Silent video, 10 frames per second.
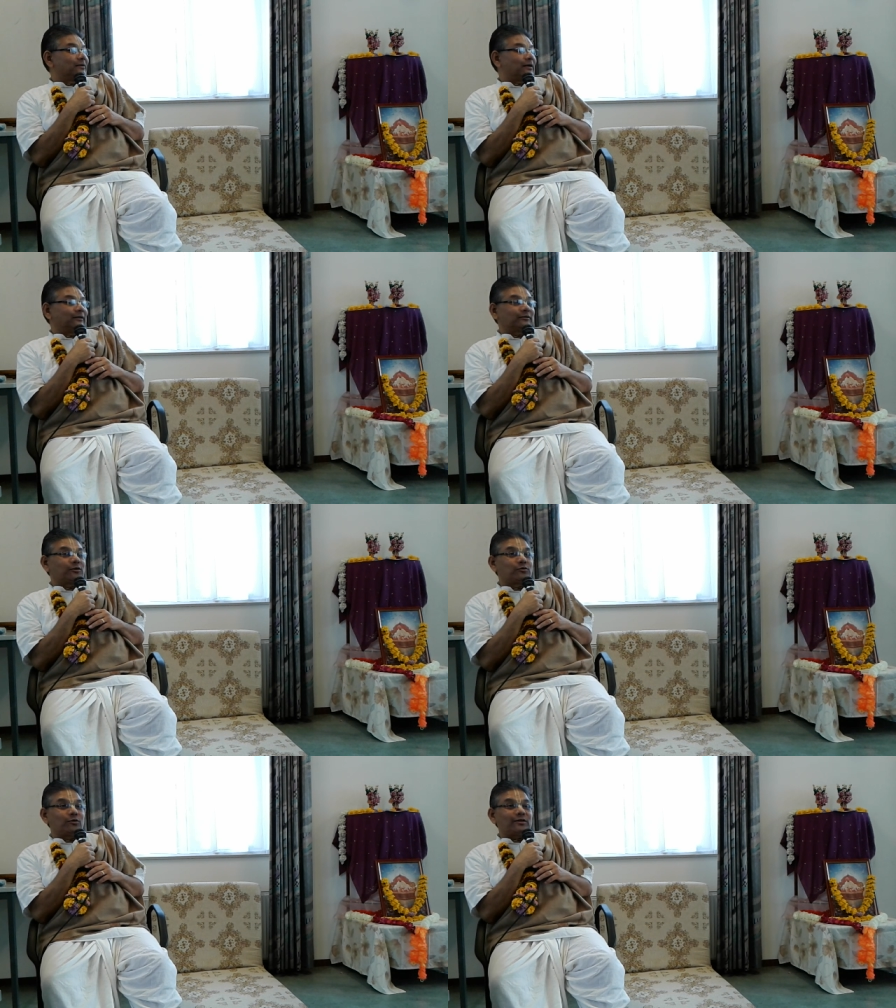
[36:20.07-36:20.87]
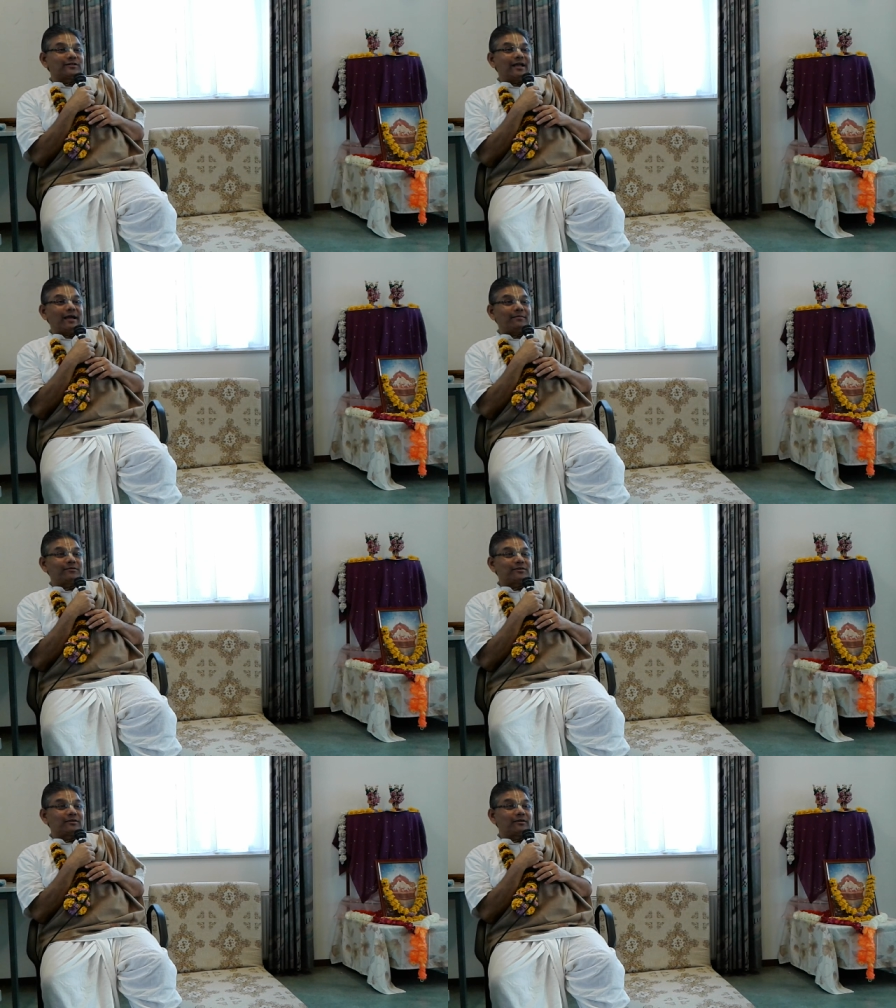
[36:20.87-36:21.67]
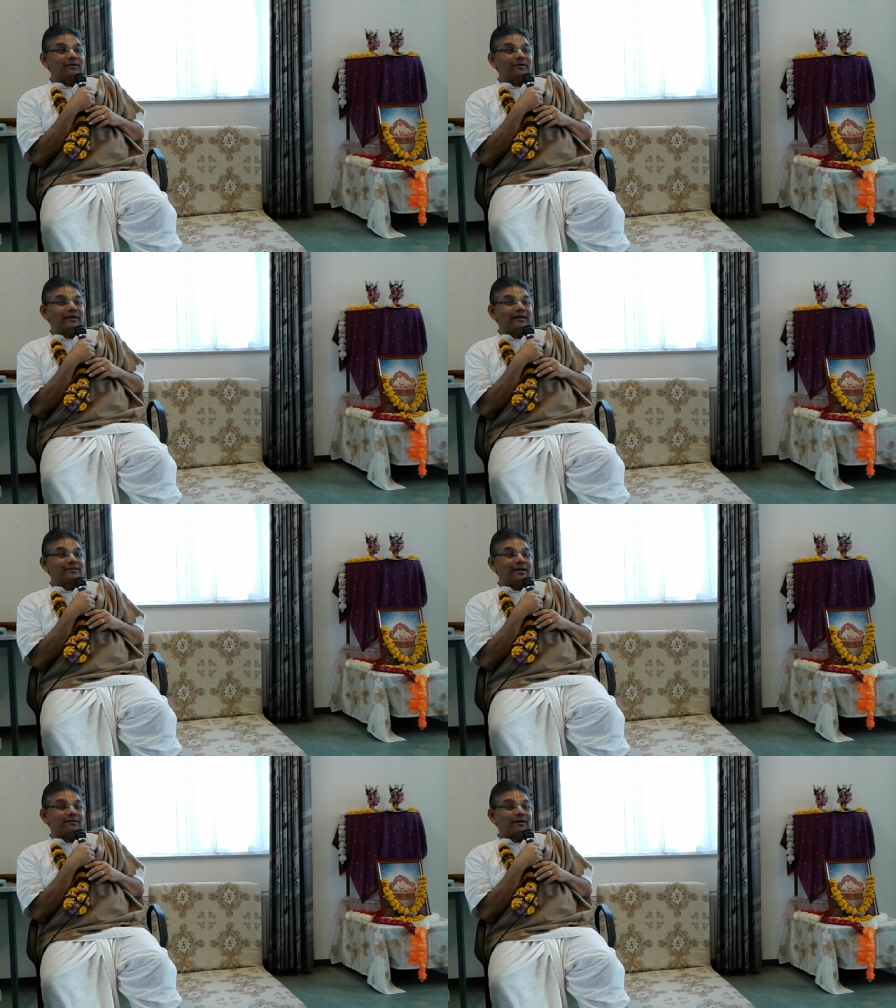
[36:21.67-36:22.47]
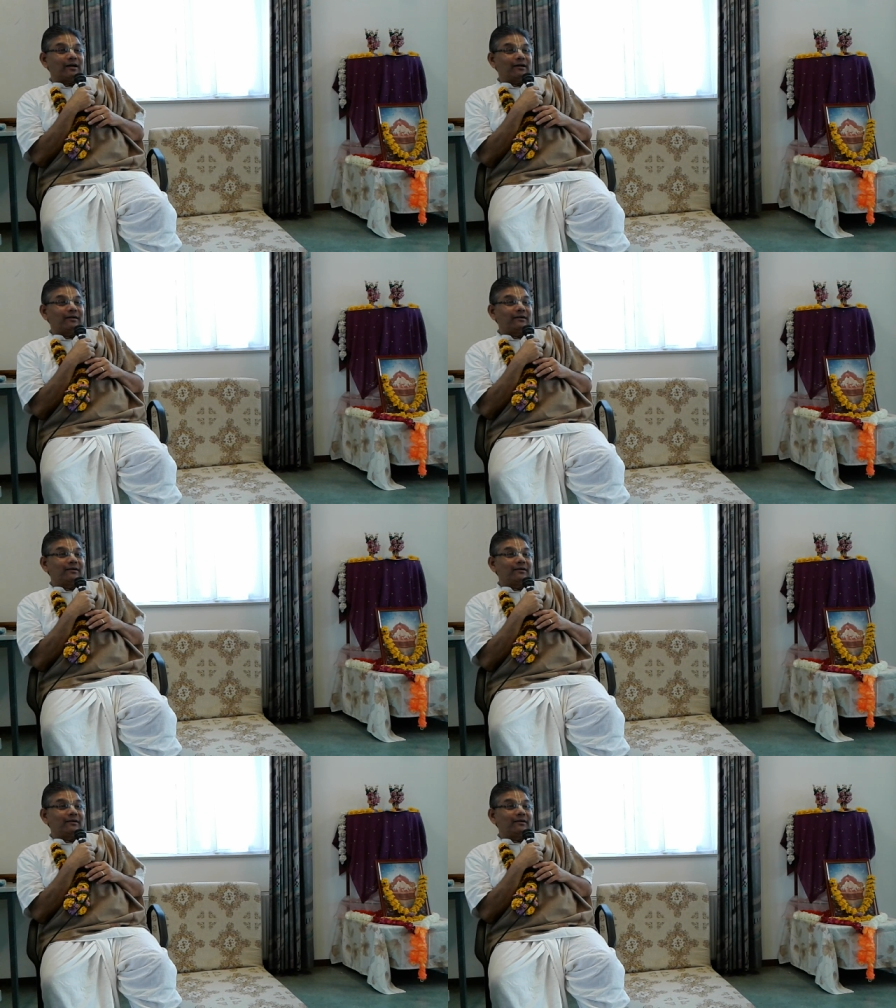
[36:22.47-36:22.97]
So those names, etc.,